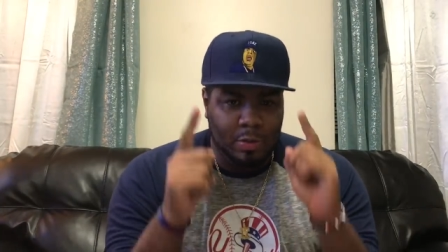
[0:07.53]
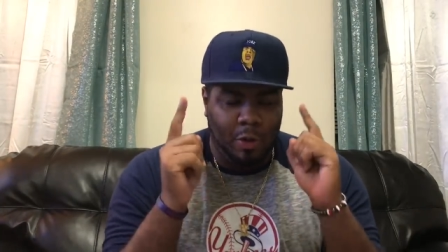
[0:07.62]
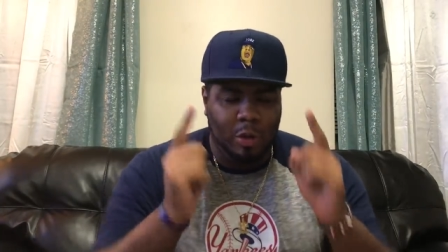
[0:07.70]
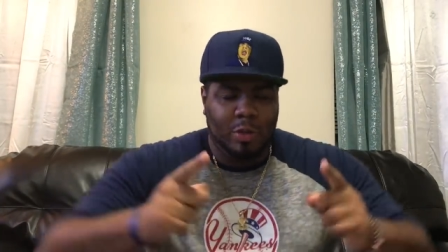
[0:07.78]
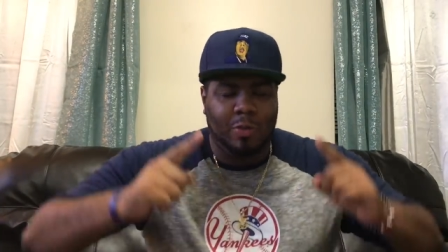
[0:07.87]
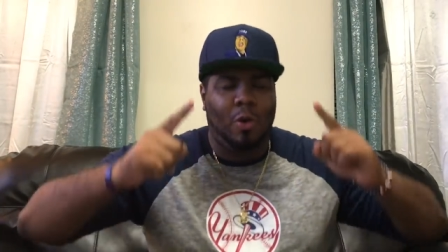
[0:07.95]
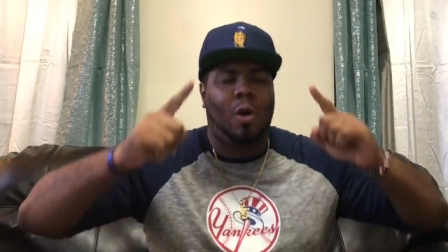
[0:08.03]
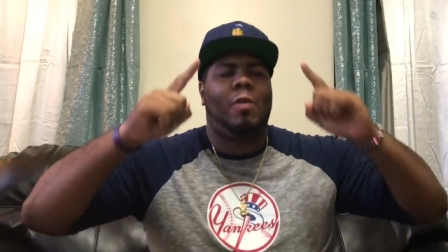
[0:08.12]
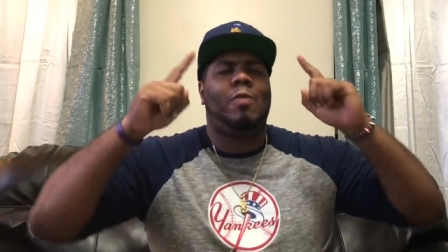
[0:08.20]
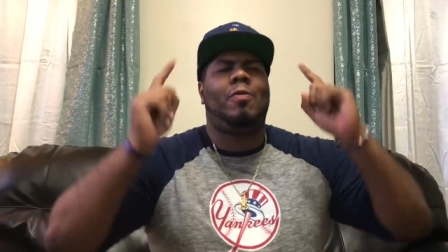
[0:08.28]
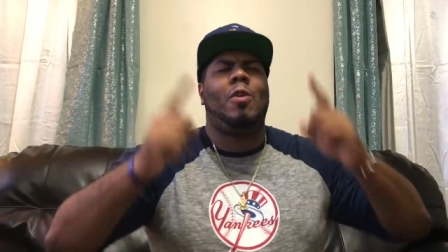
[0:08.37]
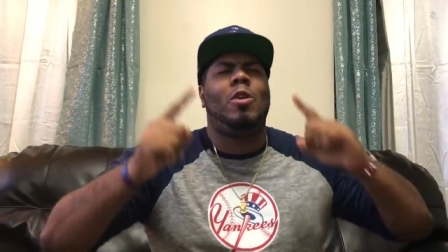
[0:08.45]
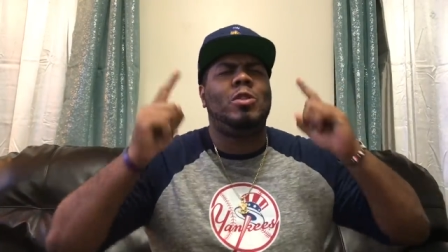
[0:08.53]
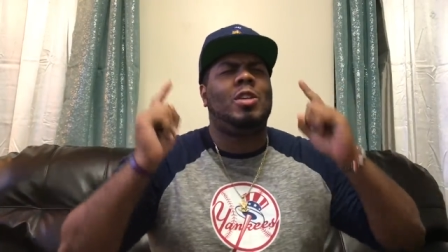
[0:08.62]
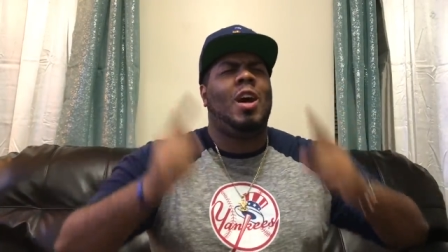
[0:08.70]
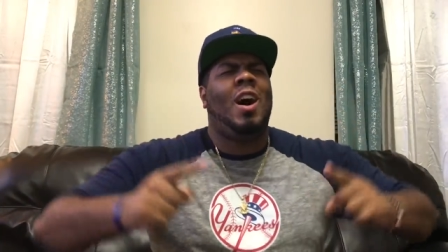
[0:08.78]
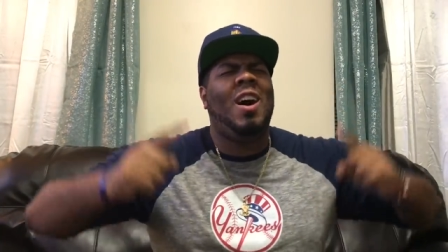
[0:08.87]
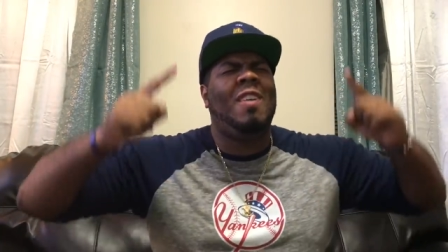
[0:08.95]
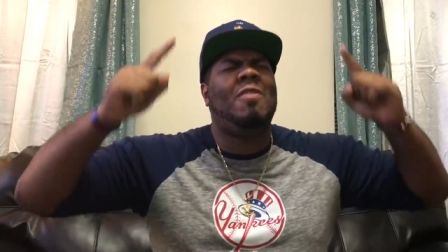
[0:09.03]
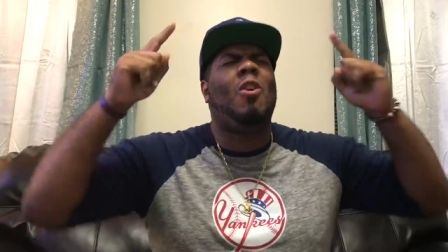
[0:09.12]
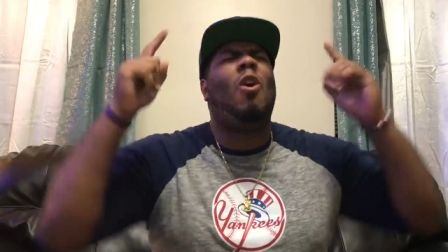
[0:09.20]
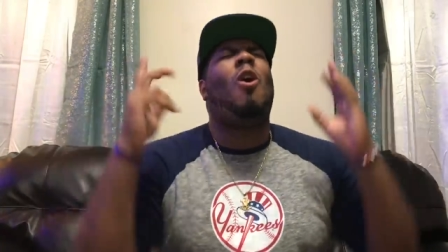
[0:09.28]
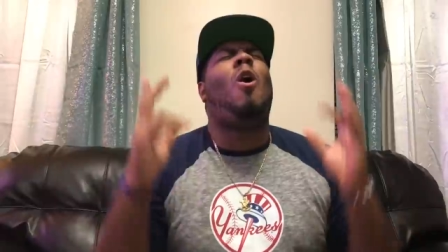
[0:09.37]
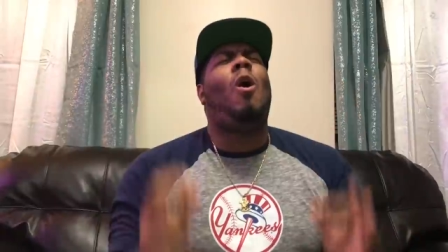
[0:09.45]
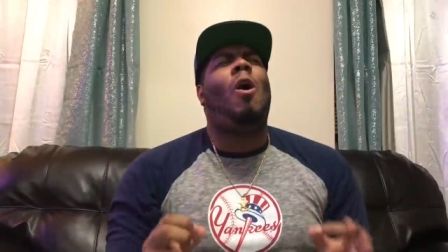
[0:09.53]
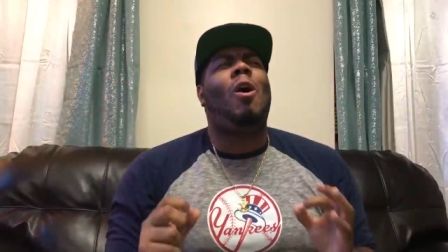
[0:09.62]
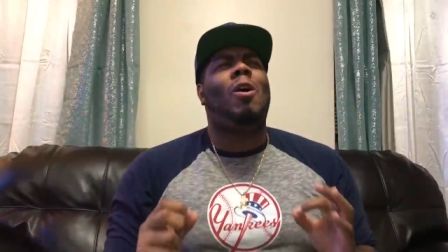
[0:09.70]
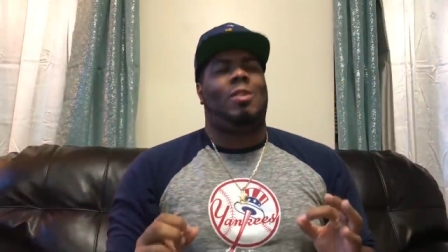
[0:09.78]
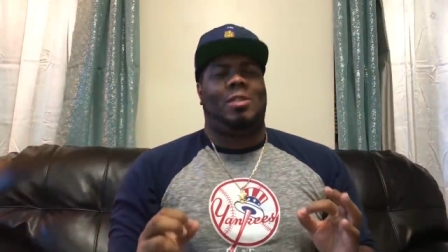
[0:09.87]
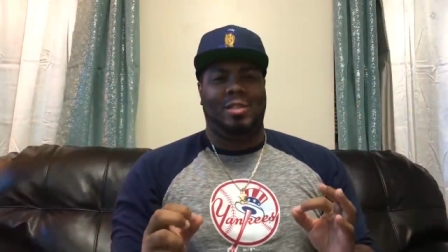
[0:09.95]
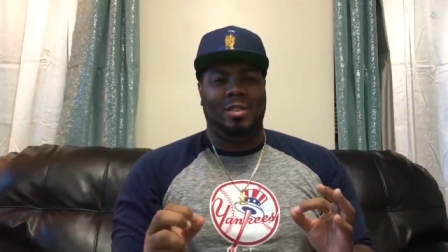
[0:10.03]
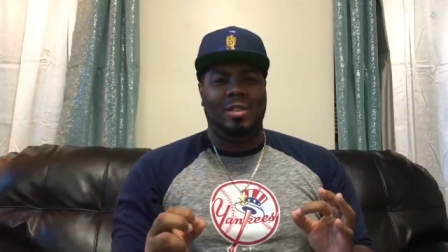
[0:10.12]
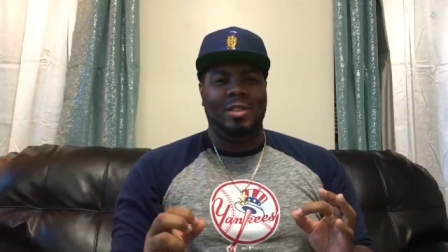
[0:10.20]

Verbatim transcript: first of all, first of all,